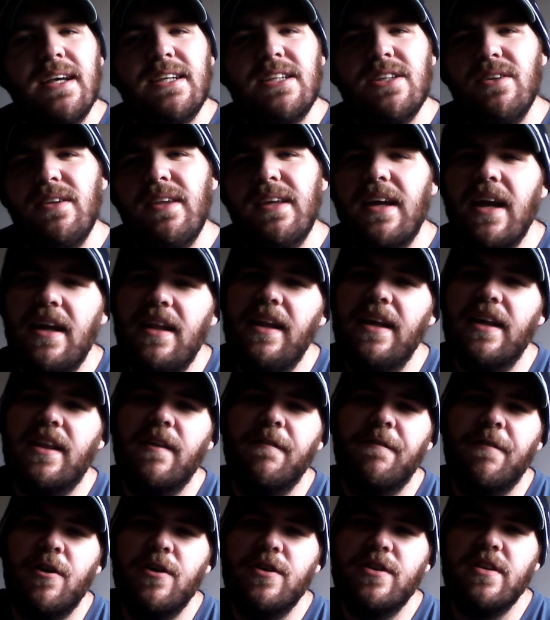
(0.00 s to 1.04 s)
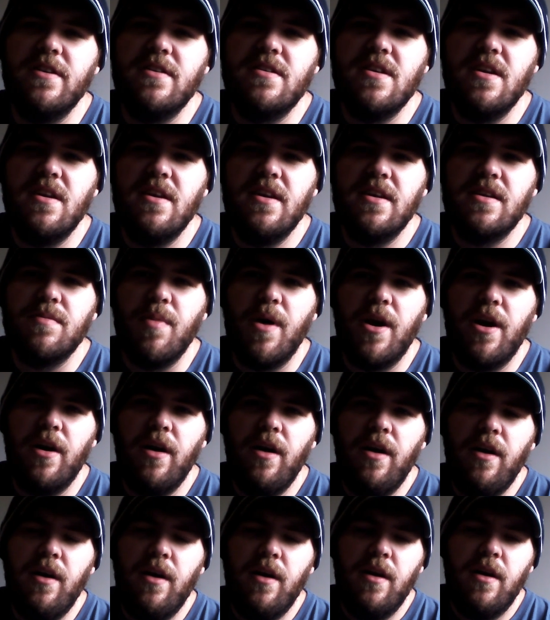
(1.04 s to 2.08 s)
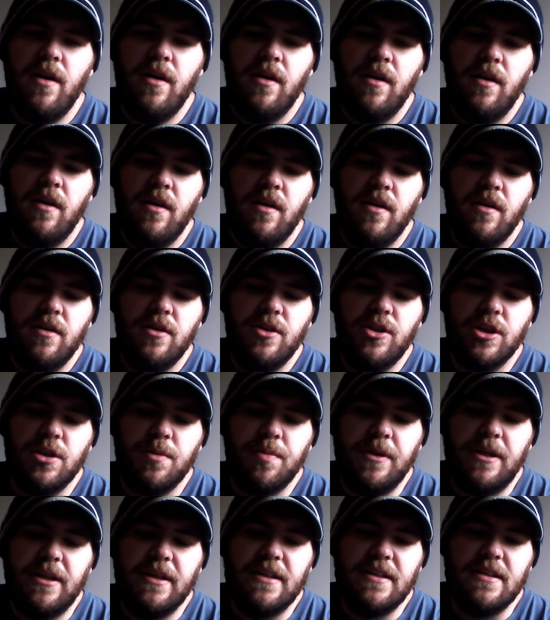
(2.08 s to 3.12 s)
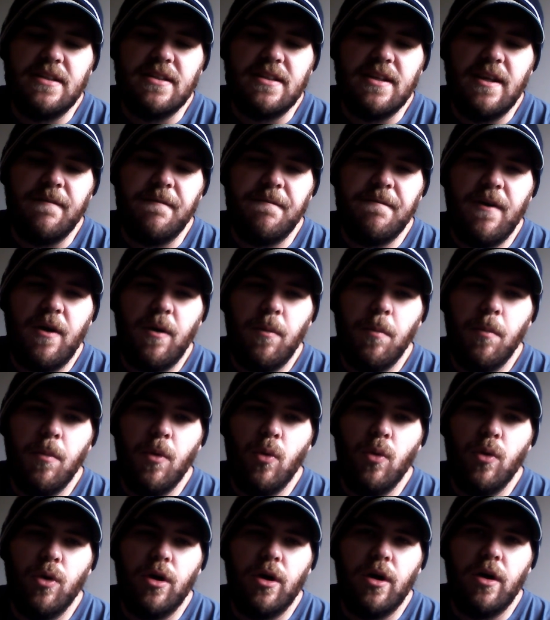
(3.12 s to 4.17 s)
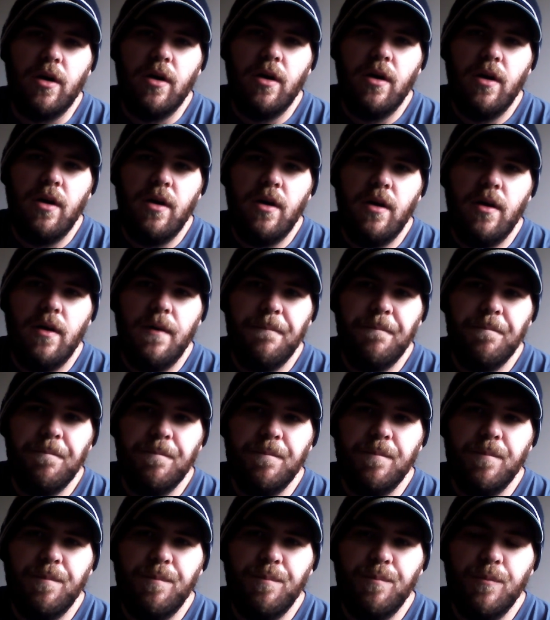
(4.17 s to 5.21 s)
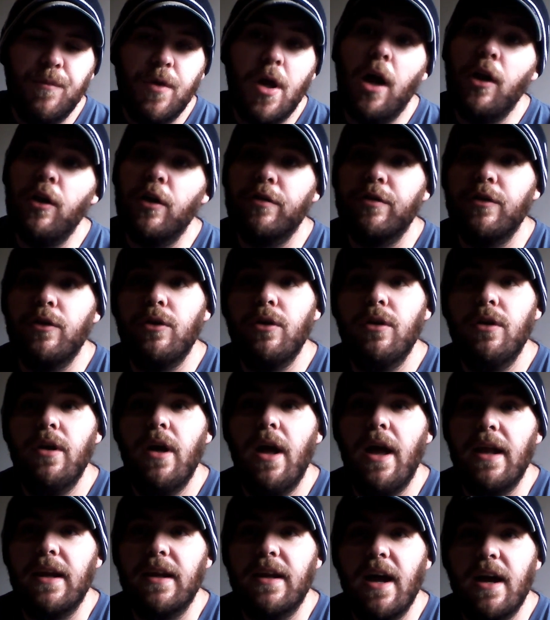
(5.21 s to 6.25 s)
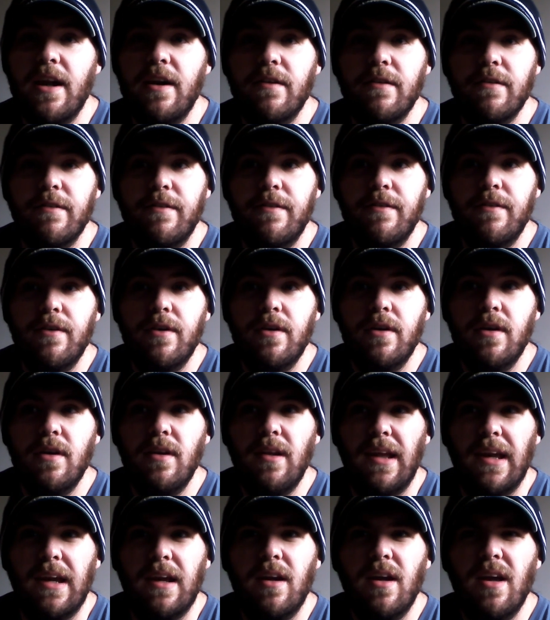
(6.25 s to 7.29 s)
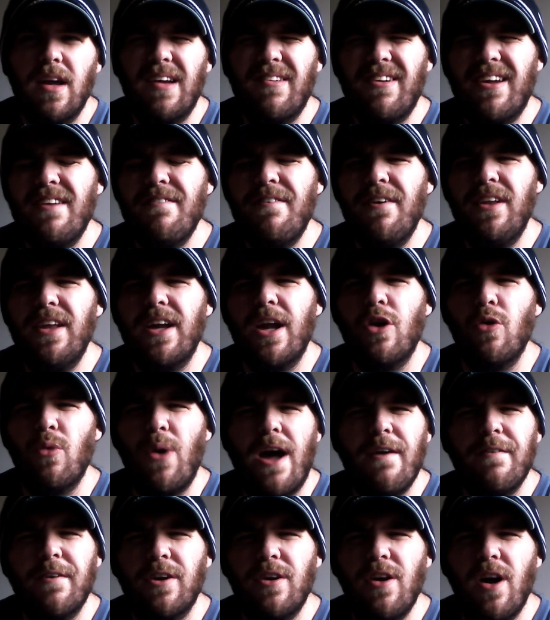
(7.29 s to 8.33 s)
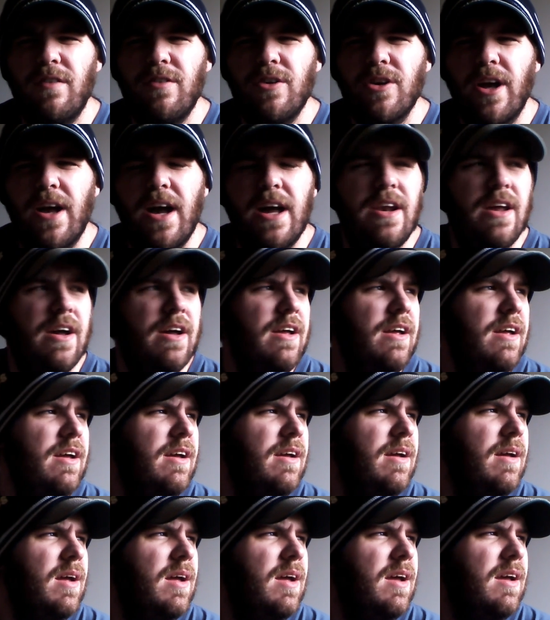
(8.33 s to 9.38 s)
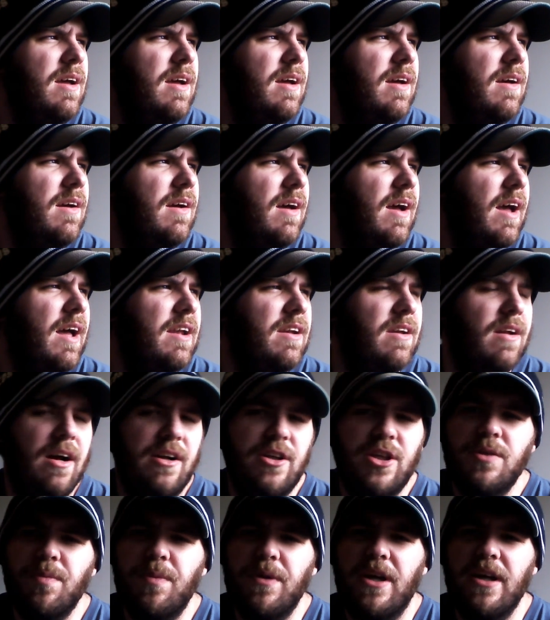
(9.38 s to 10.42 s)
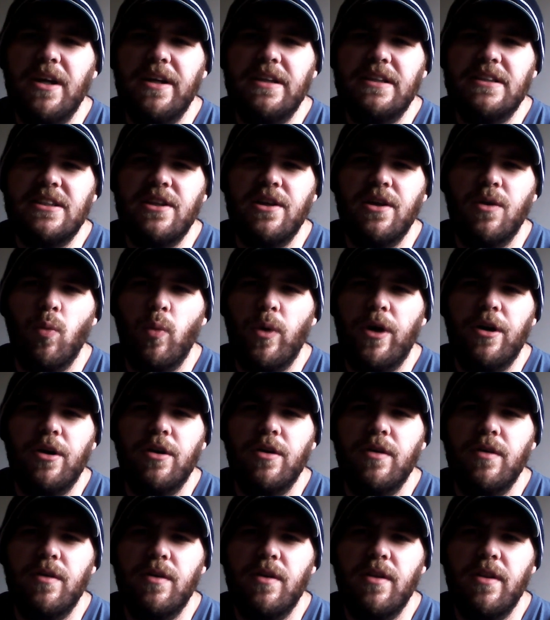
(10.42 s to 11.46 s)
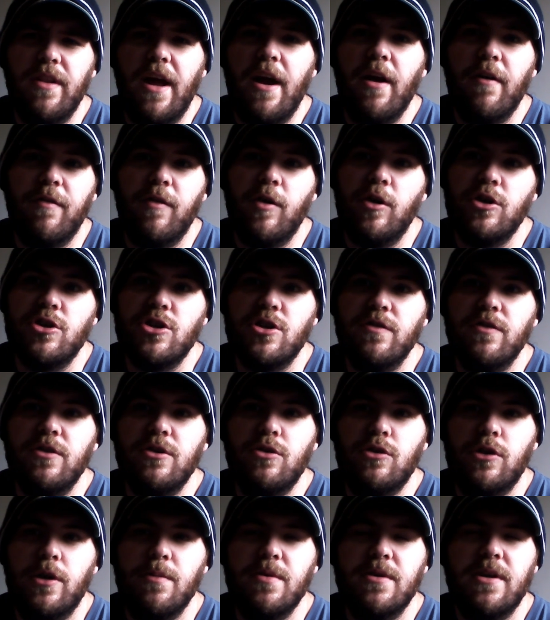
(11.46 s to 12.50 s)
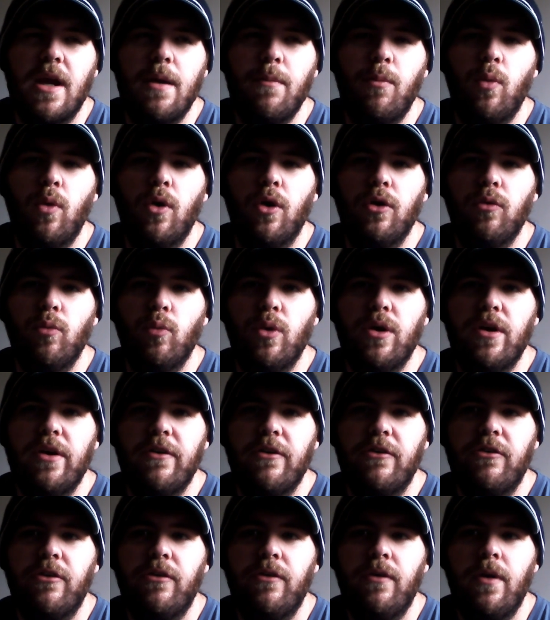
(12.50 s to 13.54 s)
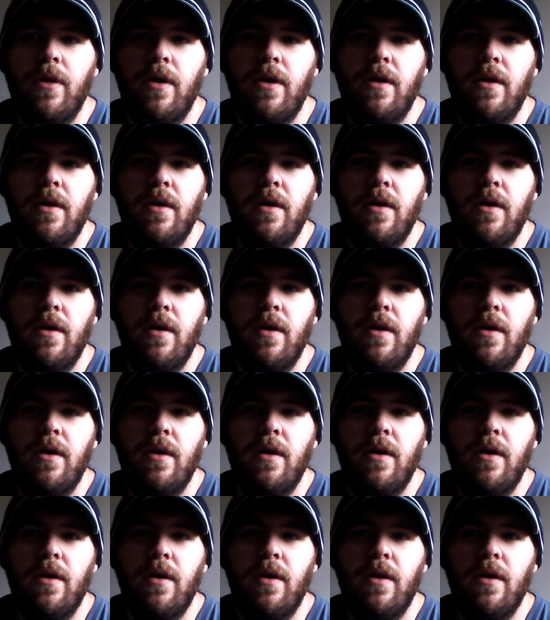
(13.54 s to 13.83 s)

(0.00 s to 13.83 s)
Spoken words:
I still think I like the first Insidious better, just because it felt more colorful and kind of like it felt like a graphic novel kind of, and not just because their version of the dreamscape world was